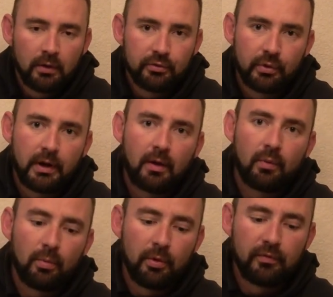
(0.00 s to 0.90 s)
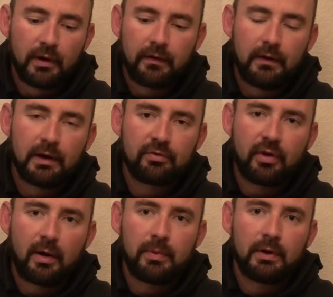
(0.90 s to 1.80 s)
So anyhow, we'll move on to the next
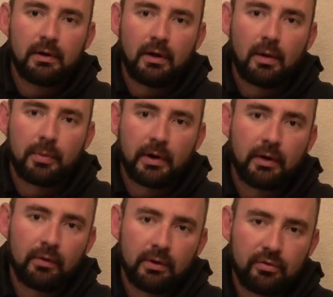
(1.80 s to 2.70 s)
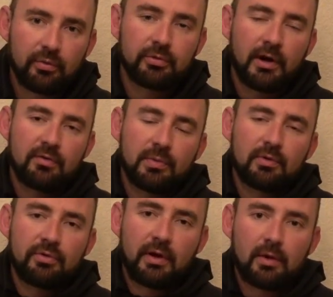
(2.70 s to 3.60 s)
topic. I'll probably go into some transmitter
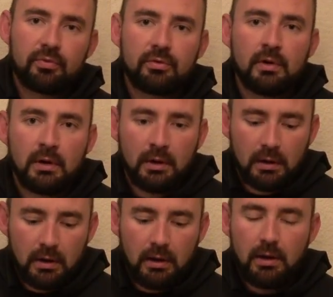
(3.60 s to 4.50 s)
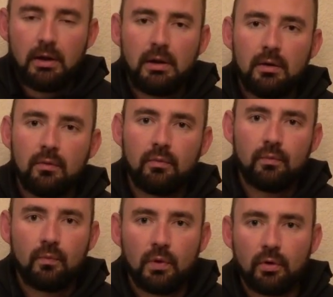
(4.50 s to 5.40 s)
setups and
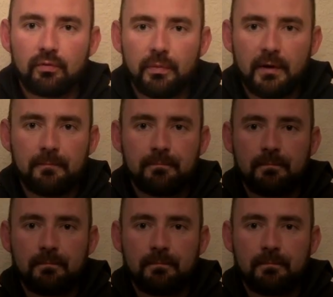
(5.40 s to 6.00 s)
we'll go from there.